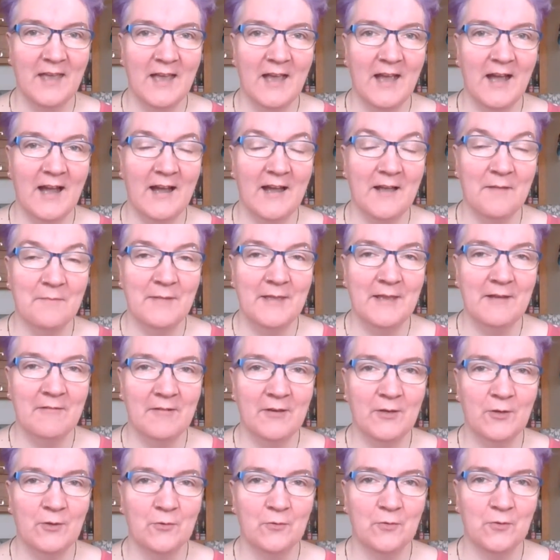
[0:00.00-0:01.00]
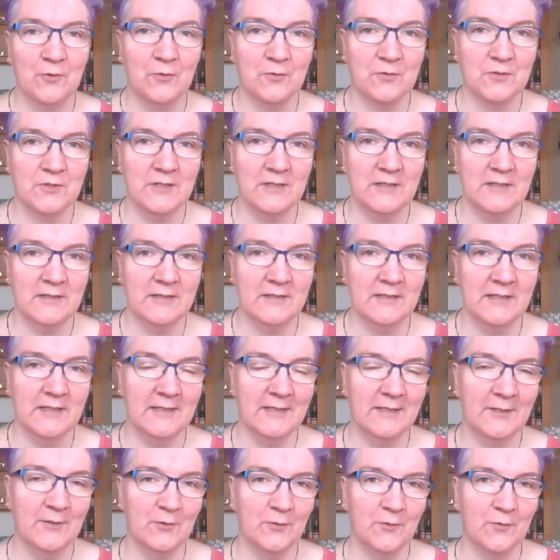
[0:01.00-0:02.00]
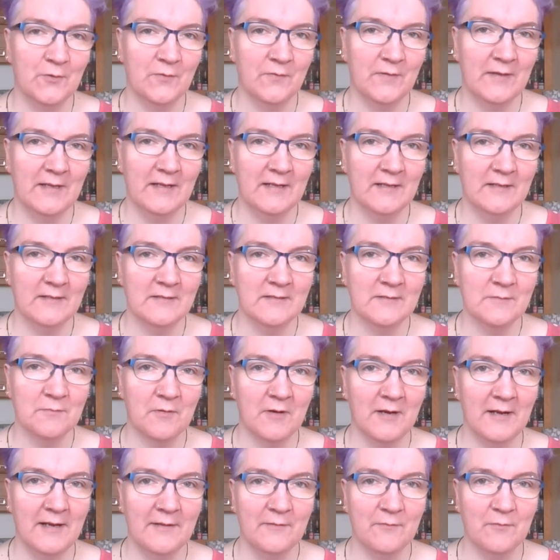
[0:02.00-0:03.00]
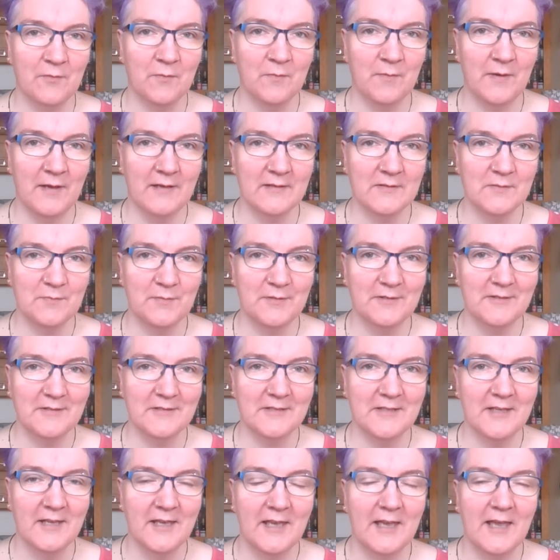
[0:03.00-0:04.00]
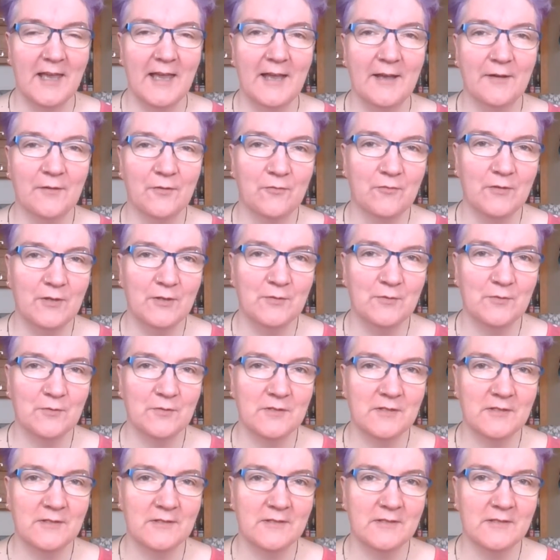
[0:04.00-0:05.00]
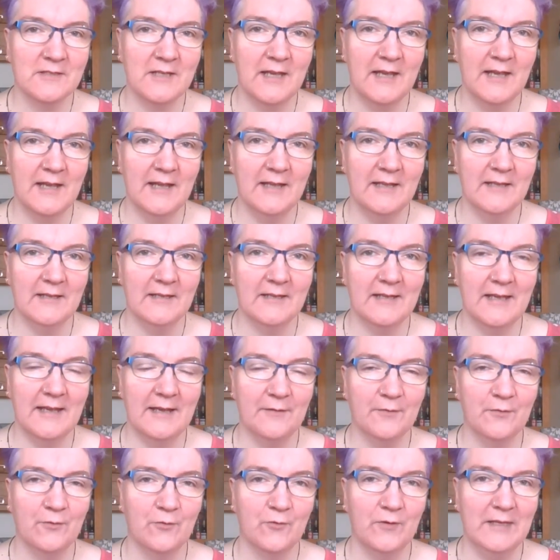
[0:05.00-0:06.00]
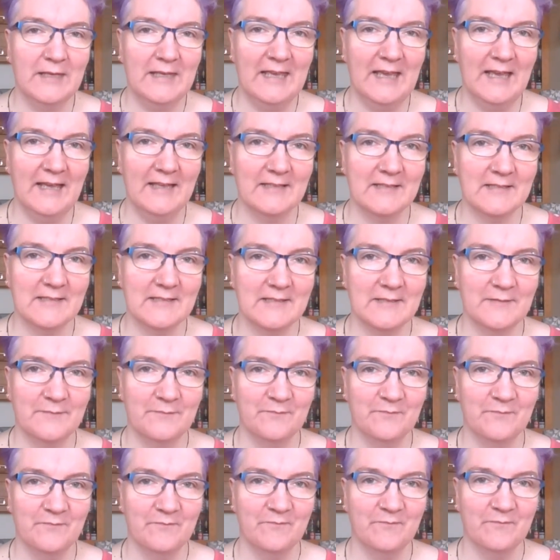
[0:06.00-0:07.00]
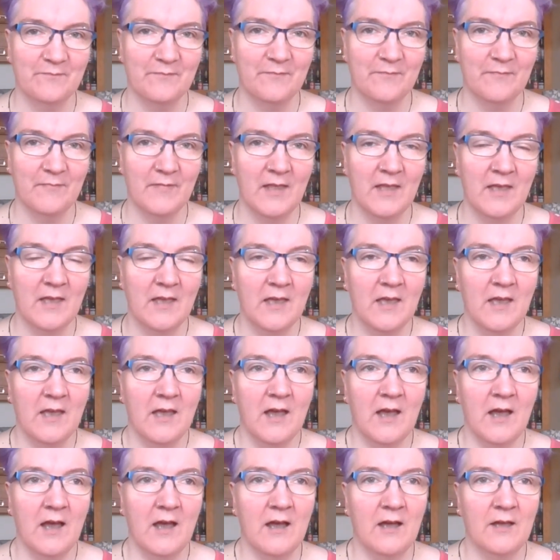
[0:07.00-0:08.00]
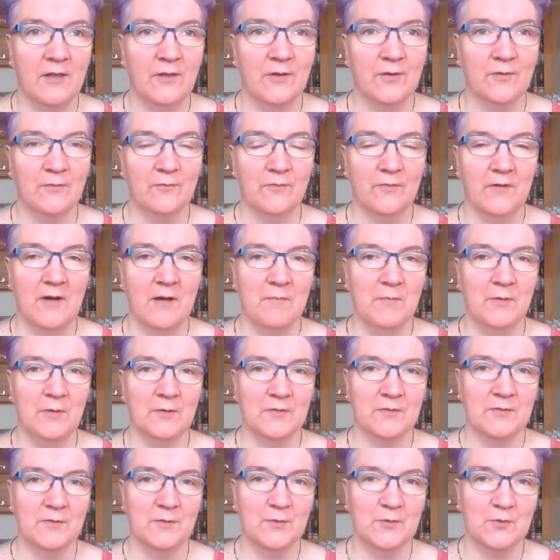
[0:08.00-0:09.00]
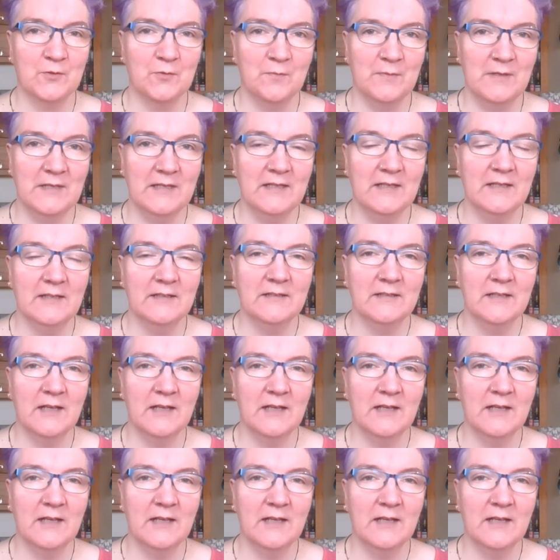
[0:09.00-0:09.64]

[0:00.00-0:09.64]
I'm here in North Yorkshire in the north of England, where I live with my husband, our 3 daughters and our 3 cats. You can find me on social media.